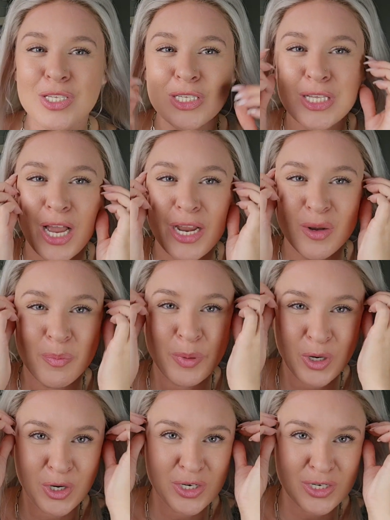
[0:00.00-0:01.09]

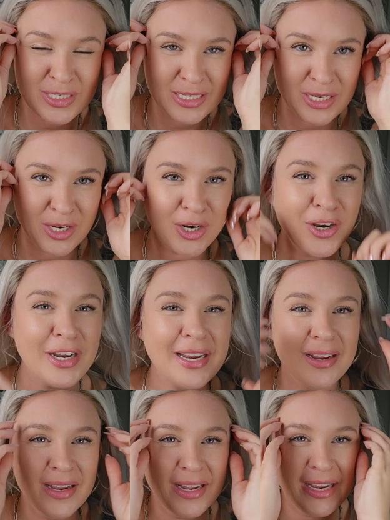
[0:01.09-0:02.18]
sideburns here.
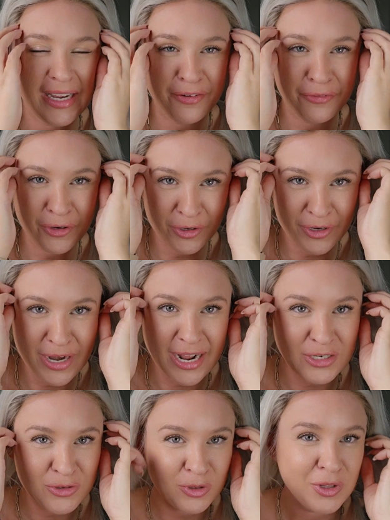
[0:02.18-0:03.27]
If your
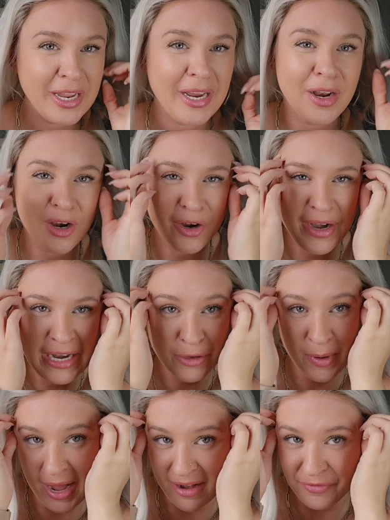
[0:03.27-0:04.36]
natural hair, and you
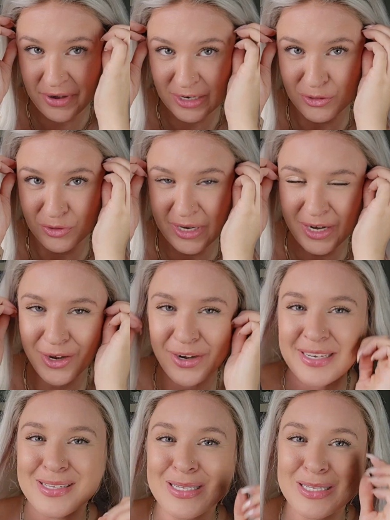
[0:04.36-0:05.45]
have natural hair,
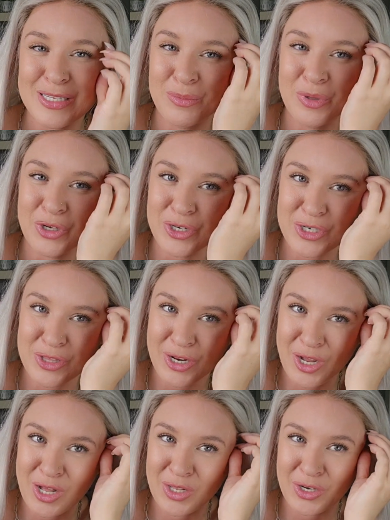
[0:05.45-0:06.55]
is similar to the
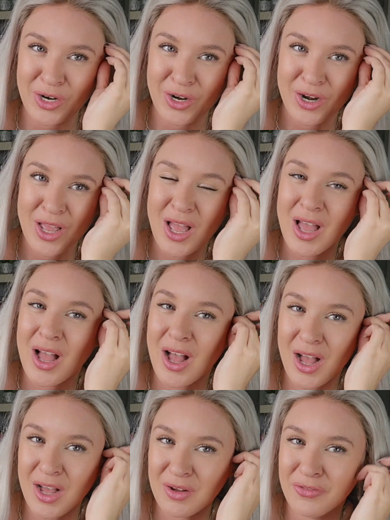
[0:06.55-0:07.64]
color
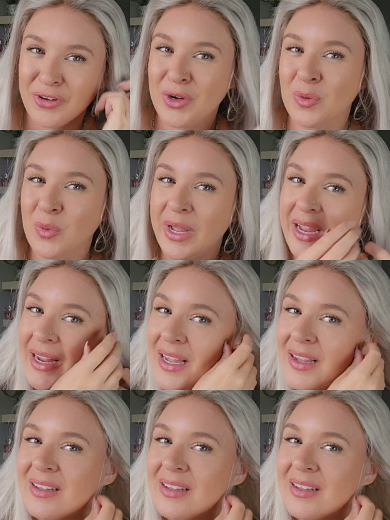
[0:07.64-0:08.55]
of your wig,